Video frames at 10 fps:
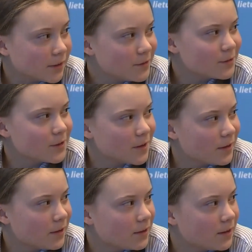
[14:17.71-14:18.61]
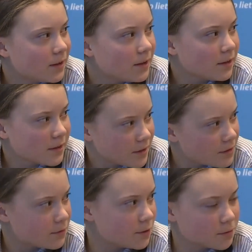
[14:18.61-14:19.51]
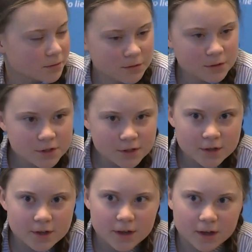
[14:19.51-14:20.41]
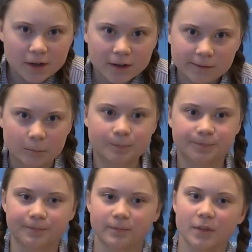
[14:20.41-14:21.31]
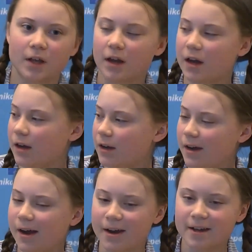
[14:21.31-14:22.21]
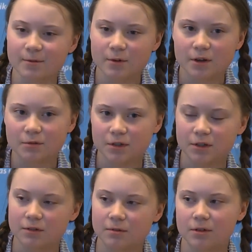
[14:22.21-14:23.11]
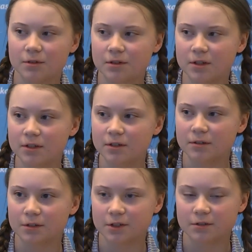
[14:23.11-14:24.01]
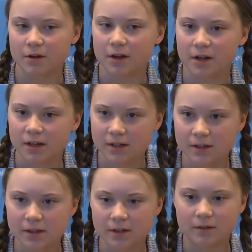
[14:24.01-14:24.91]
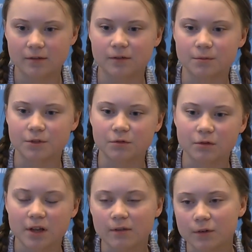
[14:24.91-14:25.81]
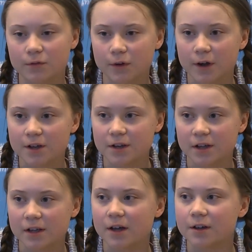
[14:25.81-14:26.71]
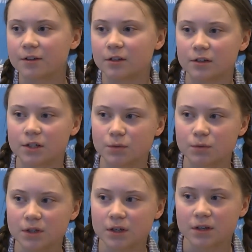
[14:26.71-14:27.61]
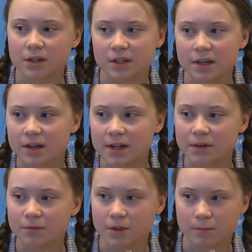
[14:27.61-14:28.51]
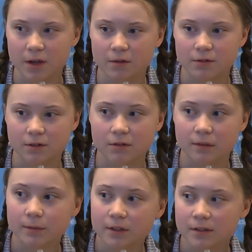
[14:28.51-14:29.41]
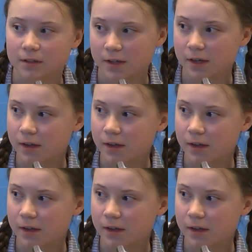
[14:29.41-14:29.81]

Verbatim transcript: Yeah. How long? I'll take the first one first. Um, I am going to continue to strike from school every Friday until Sweden is in line with the Paris Agreement.